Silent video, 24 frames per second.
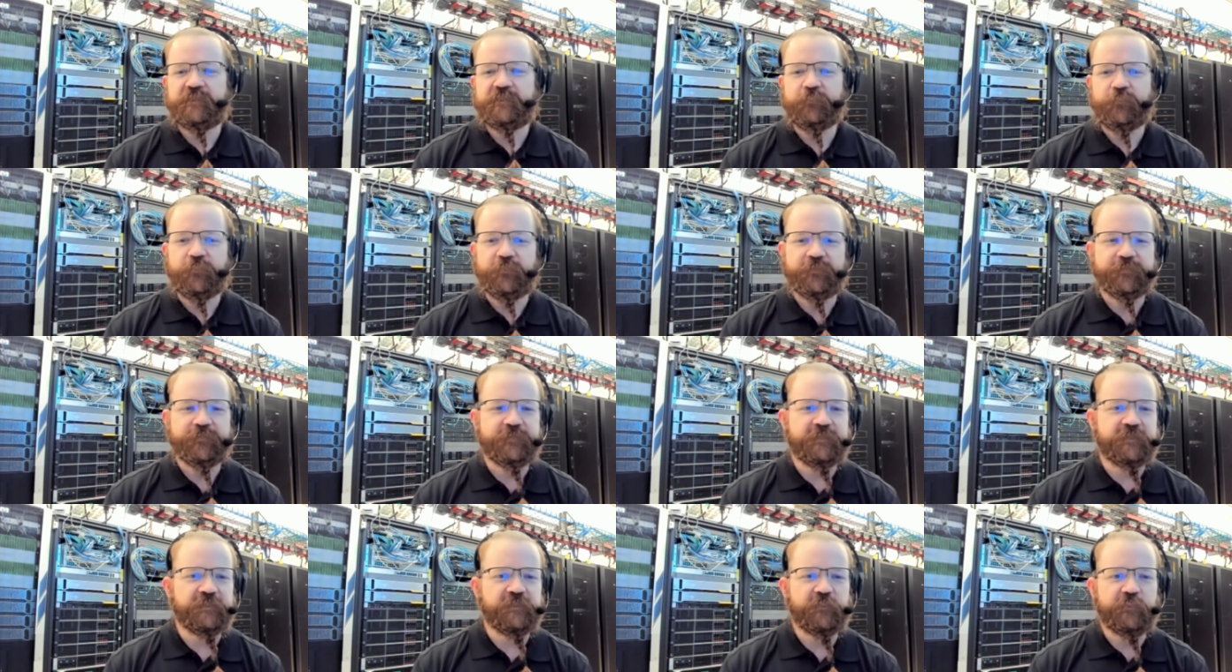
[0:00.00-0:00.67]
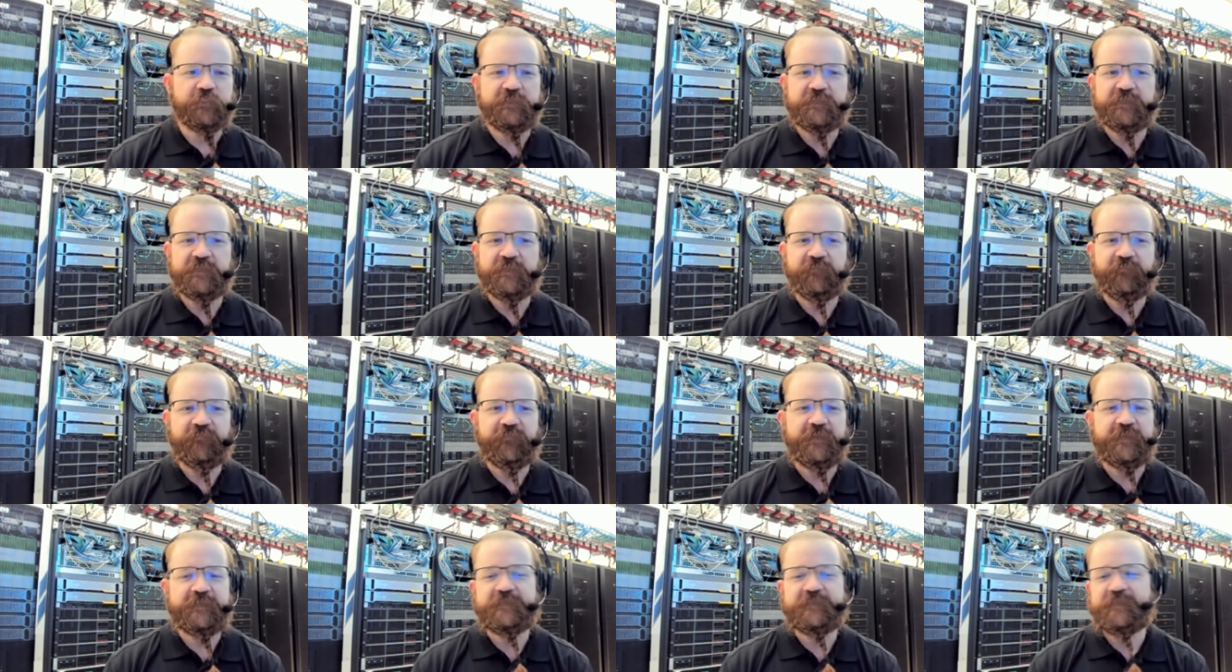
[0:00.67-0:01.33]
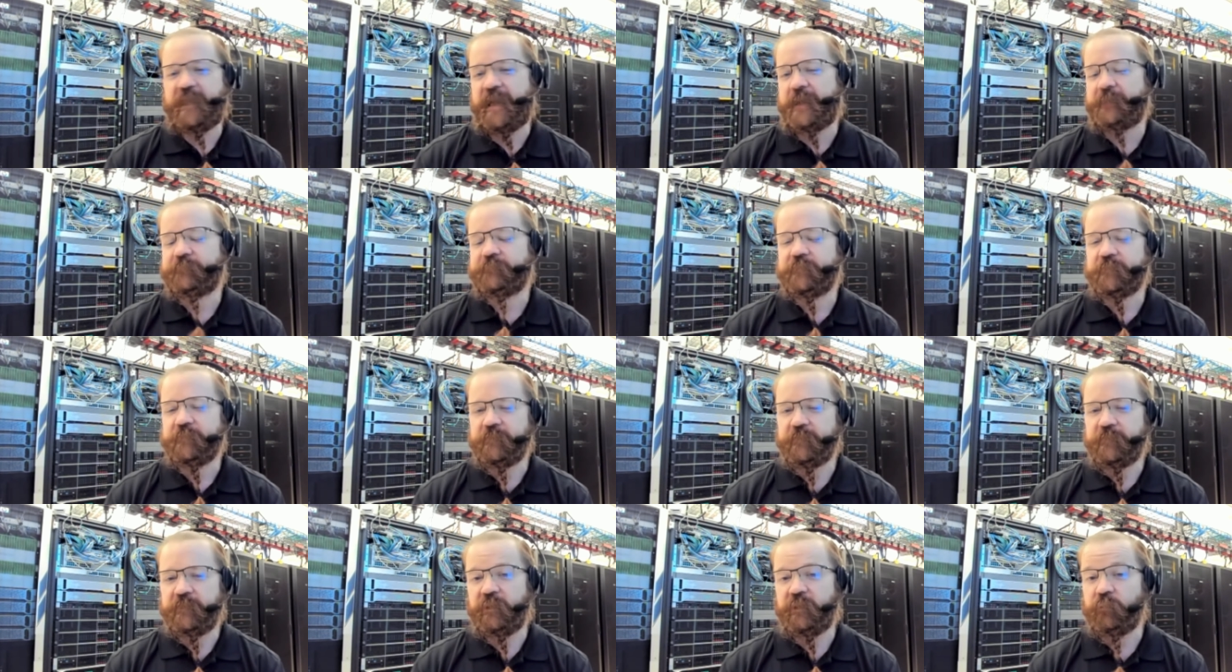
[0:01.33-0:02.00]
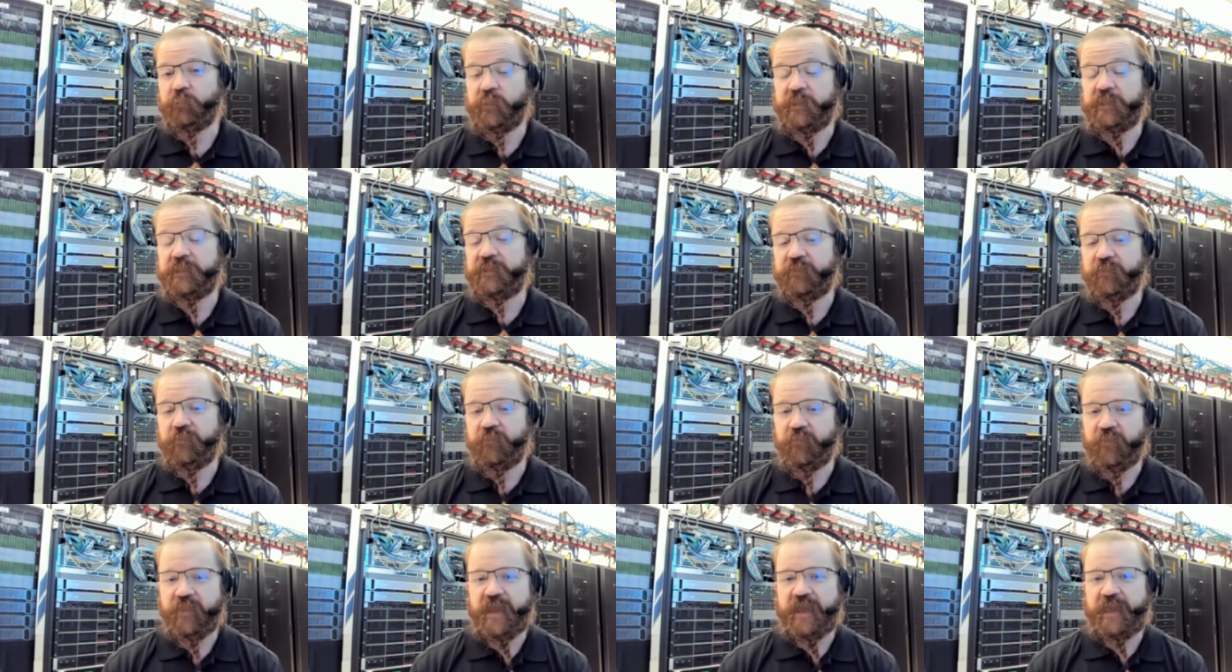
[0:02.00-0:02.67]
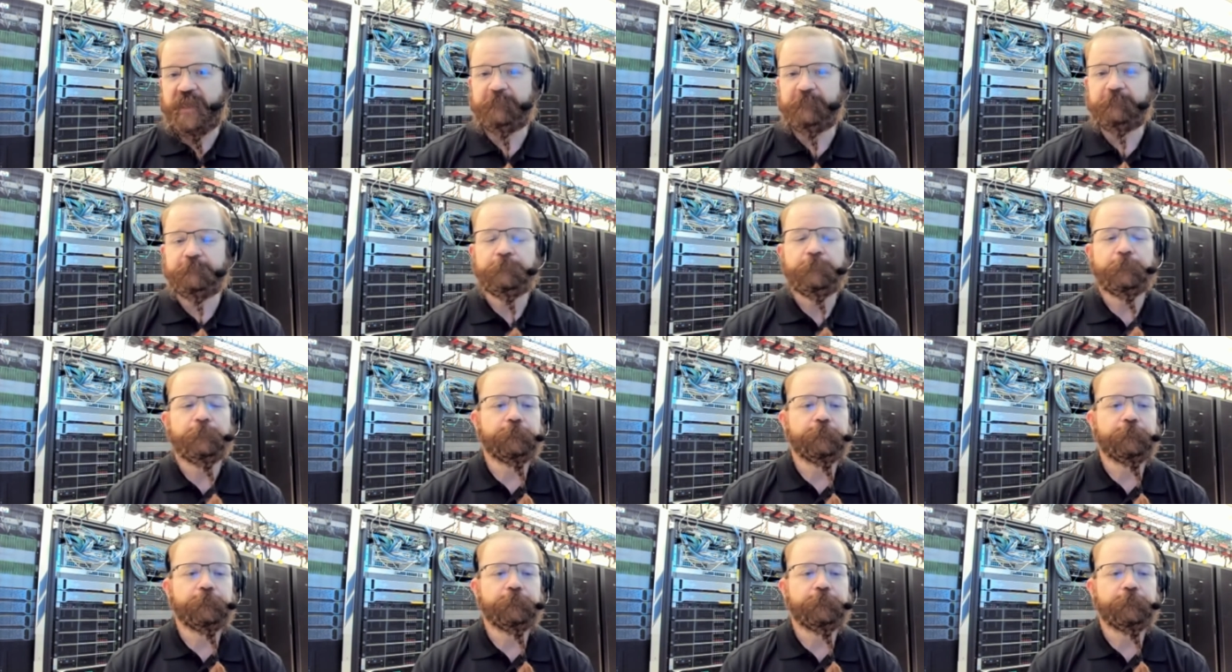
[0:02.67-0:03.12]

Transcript: and bolts and speeds and feeds? Absolutely, we can do that.